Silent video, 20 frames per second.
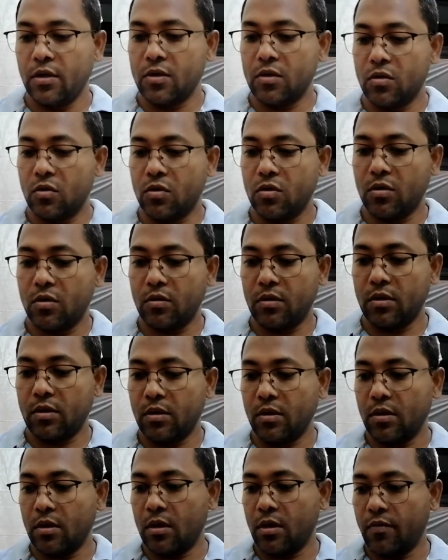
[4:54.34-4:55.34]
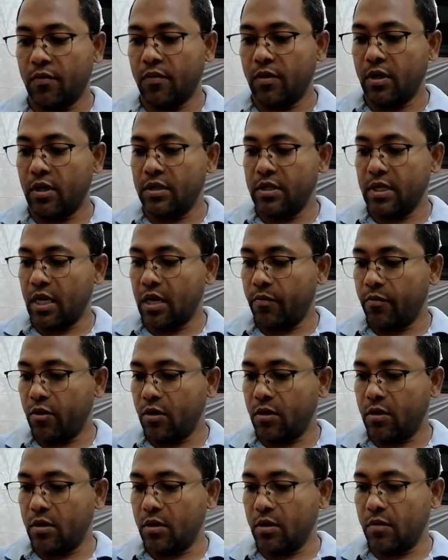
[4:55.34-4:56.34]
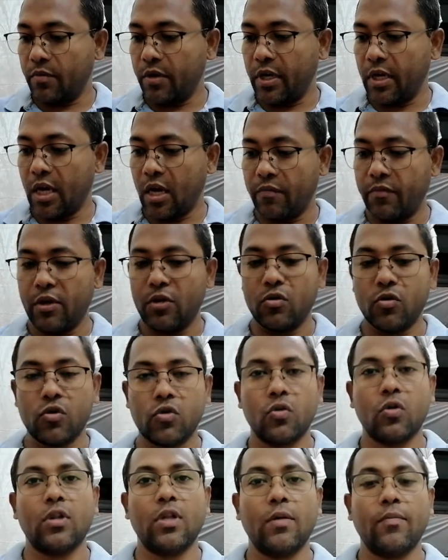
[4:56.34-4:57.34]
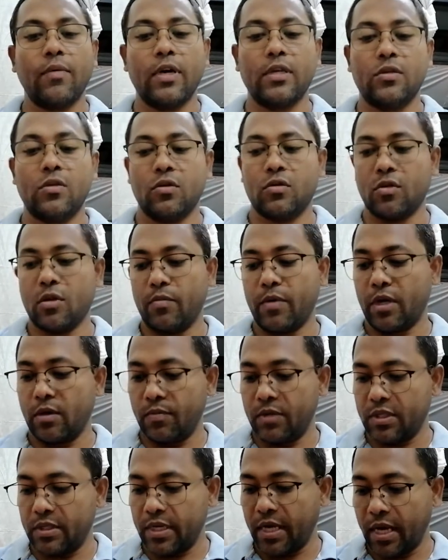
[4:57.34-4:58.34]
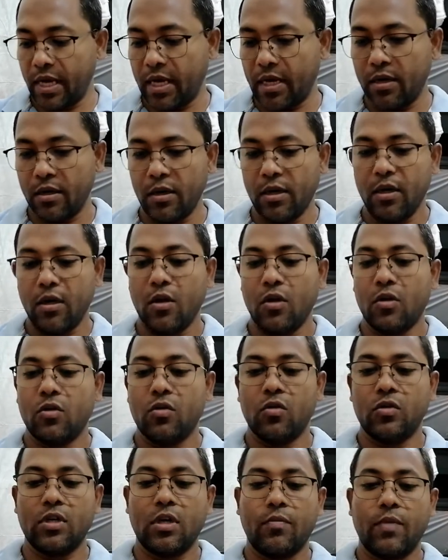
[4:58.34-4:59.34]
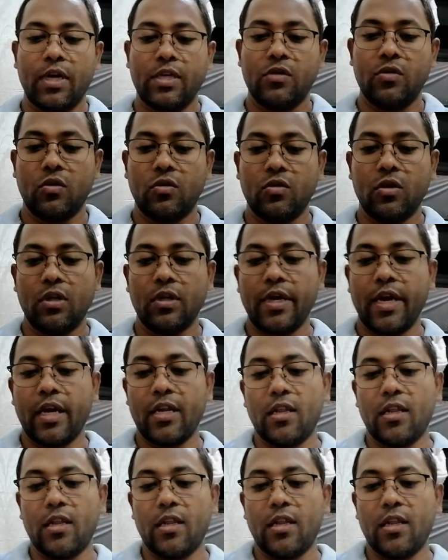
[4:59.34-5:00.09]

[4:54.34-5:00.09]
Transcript: So for this I am not being able to show the bisexual, but means they are those are bisexual.